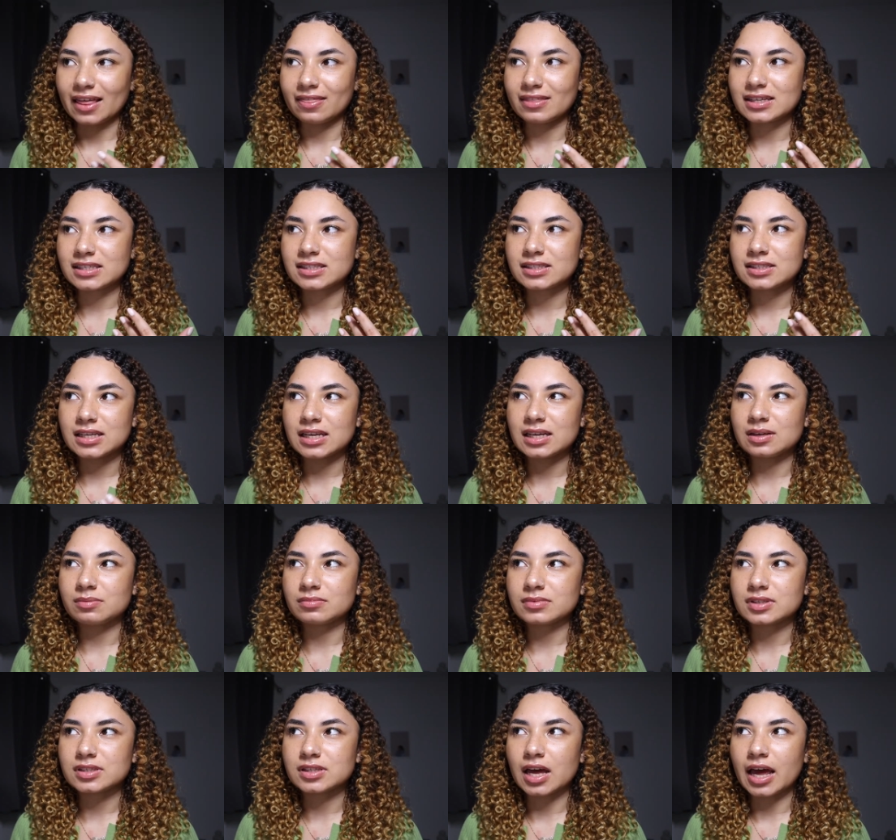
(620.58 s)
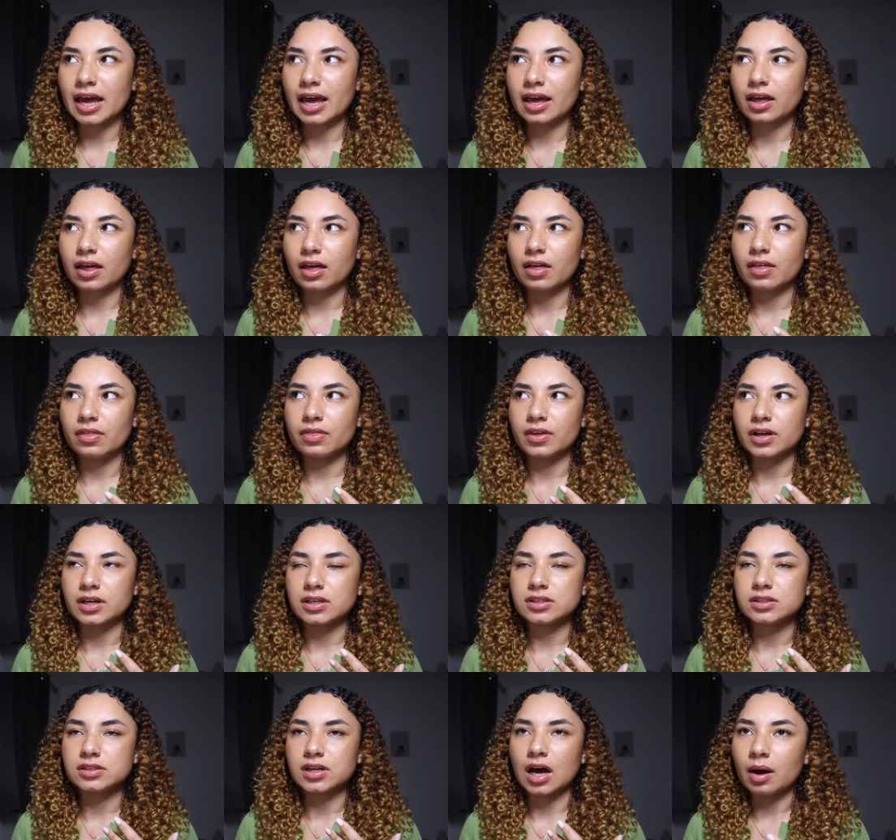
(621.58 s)
And this seems like the
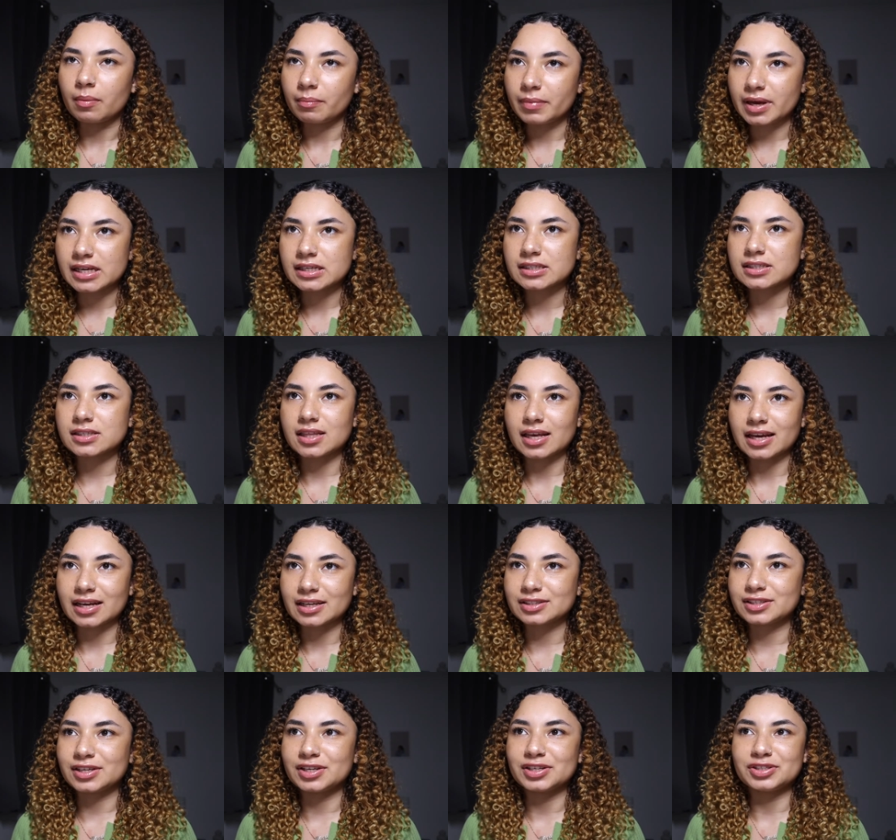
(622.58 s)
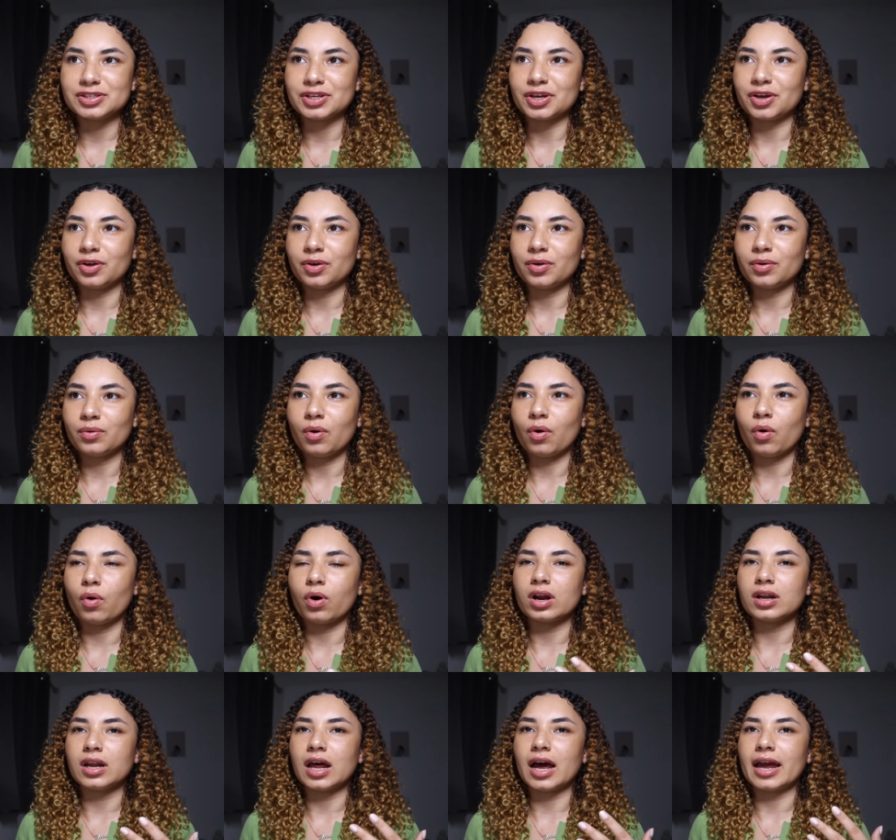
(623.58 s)
dumbest thing to do
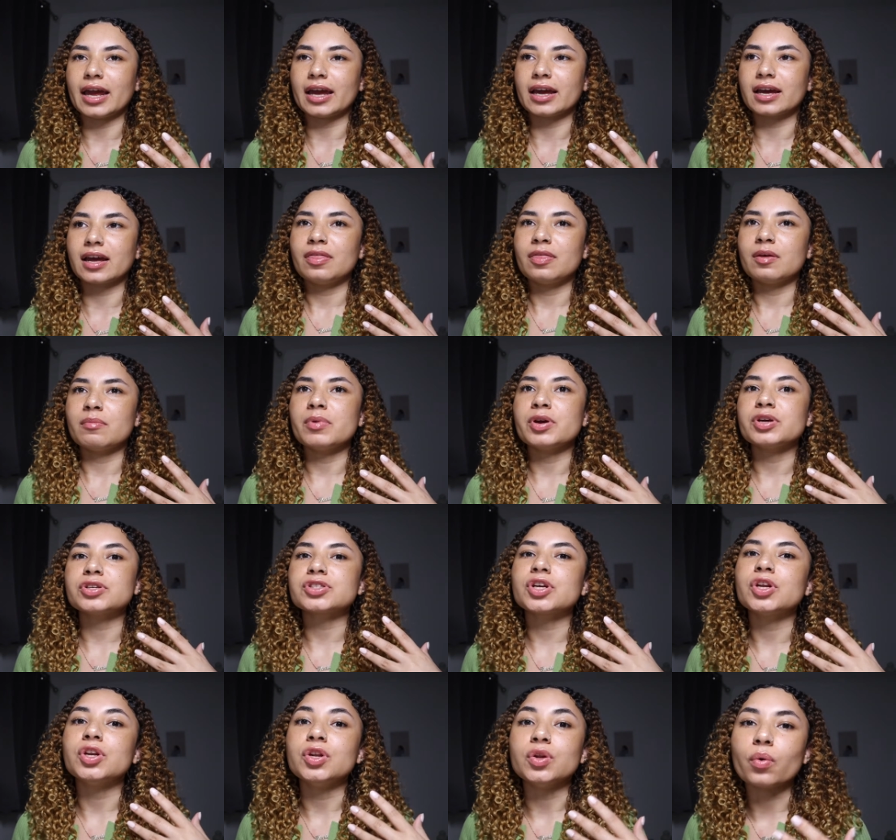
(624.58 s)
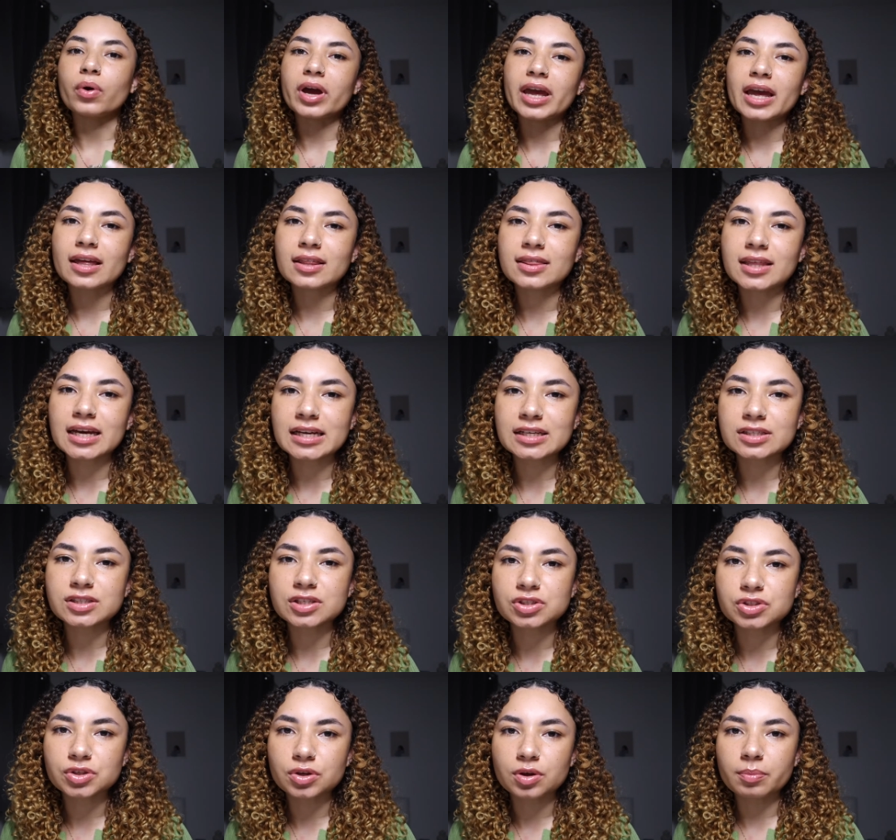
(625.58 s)
or like the most annoying thing to
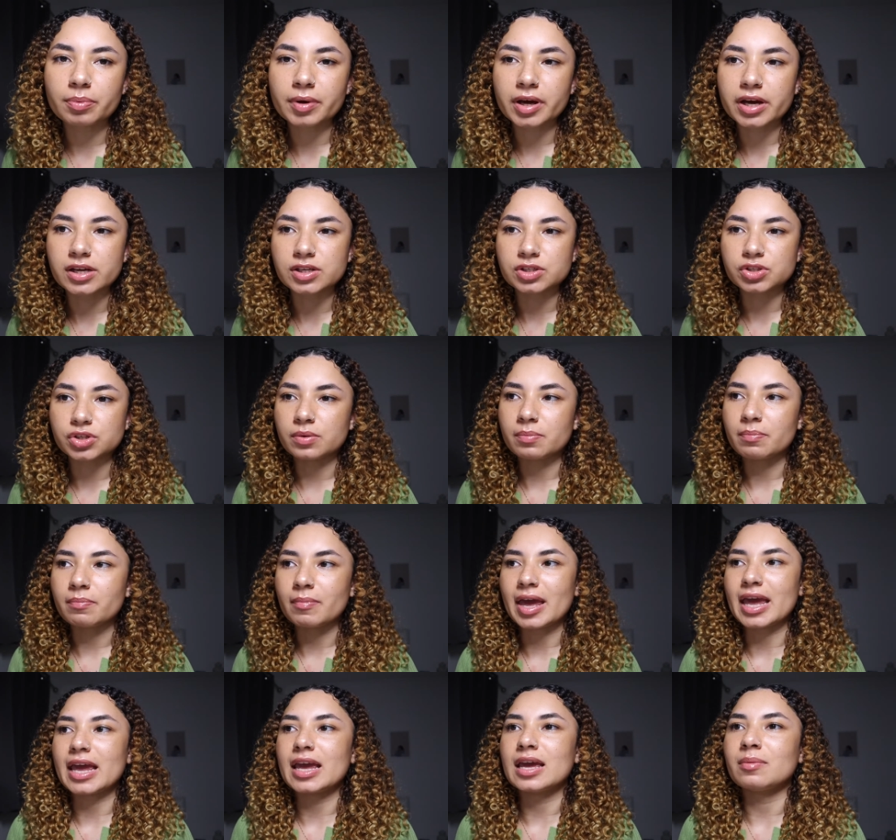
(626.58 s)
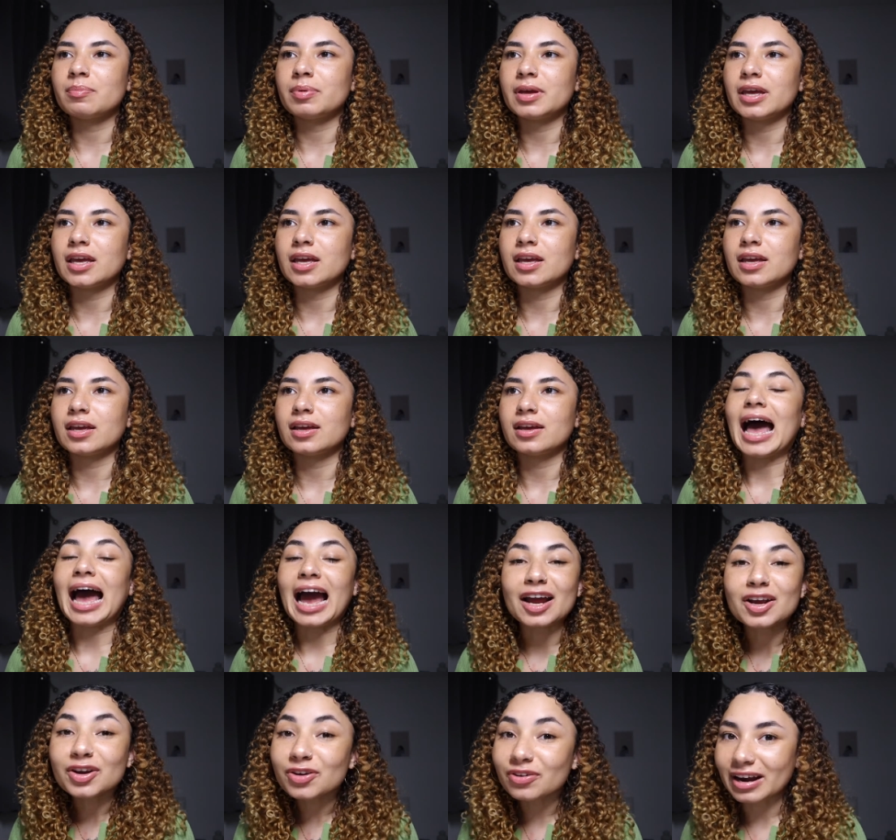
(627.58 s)
do because you may be
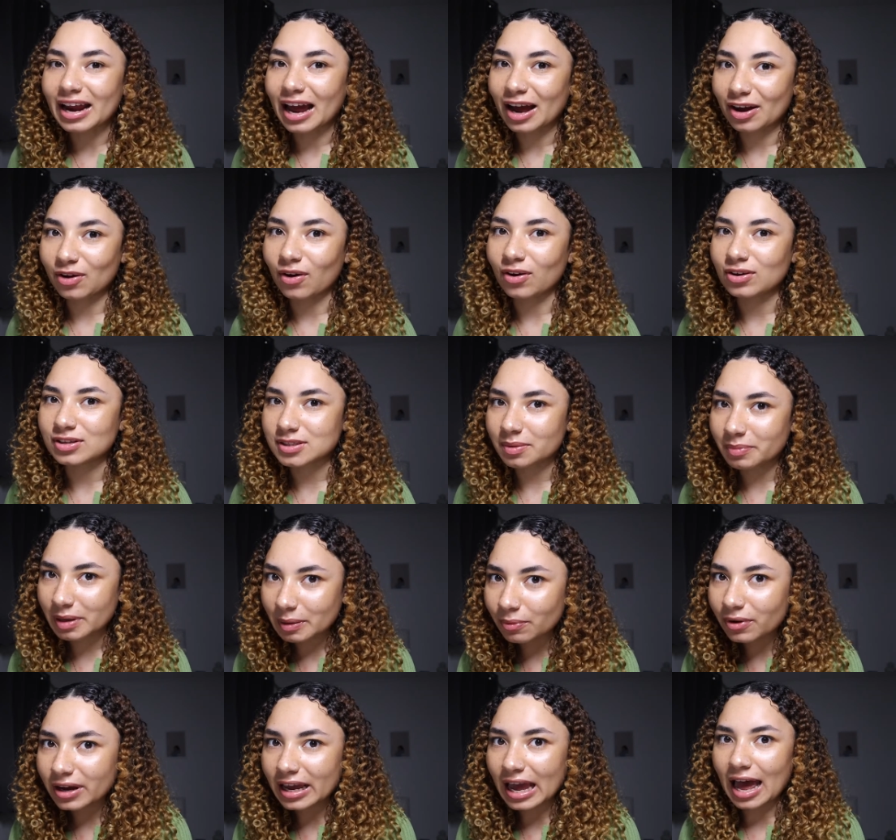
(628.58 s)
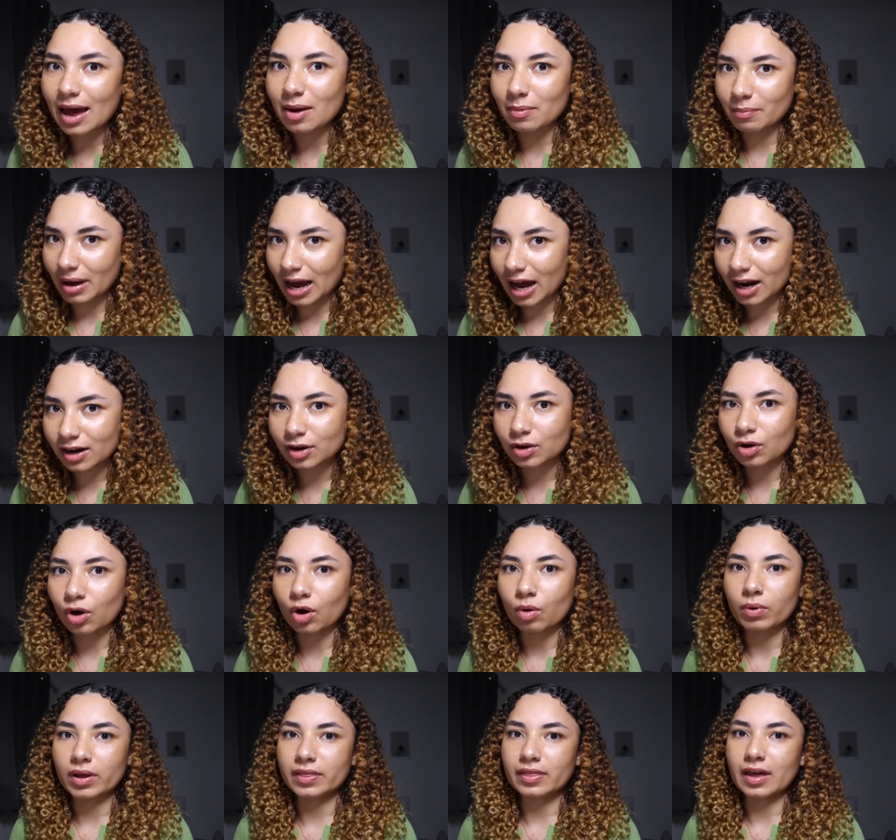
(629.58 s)
angry at God. Some people get mad at
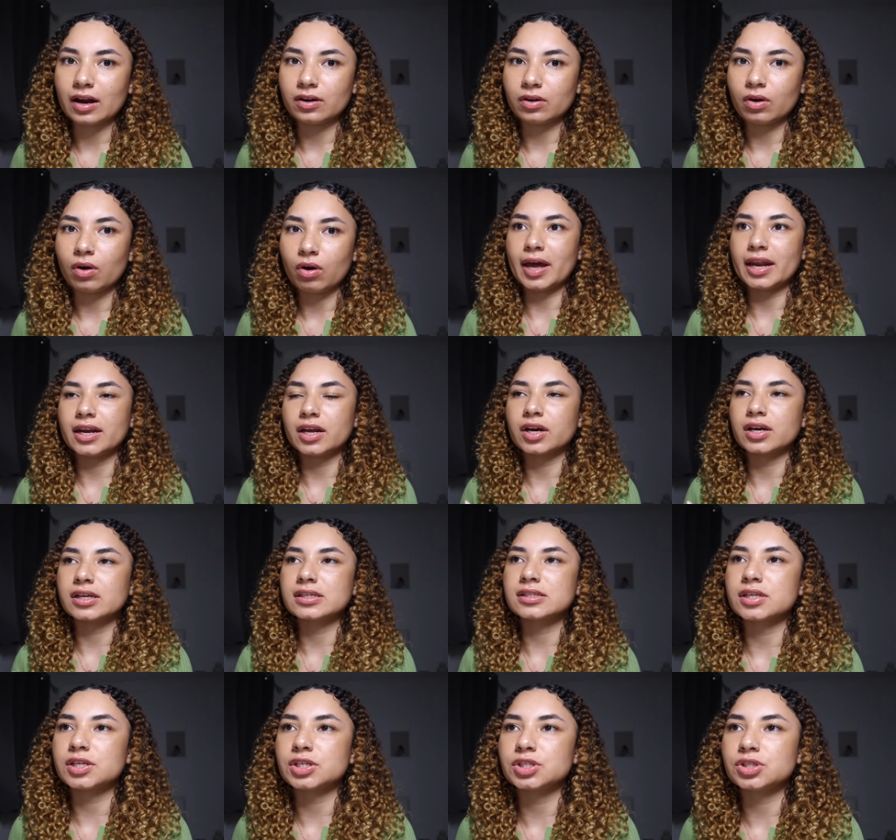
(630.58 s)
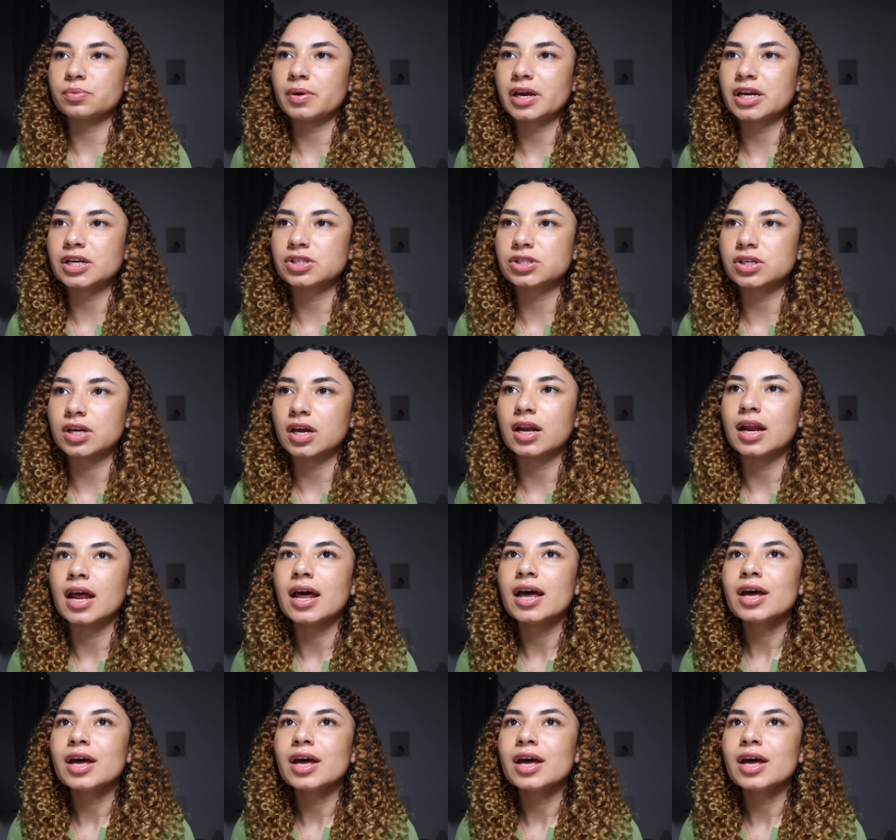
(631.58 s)
God when they're not in a good situation.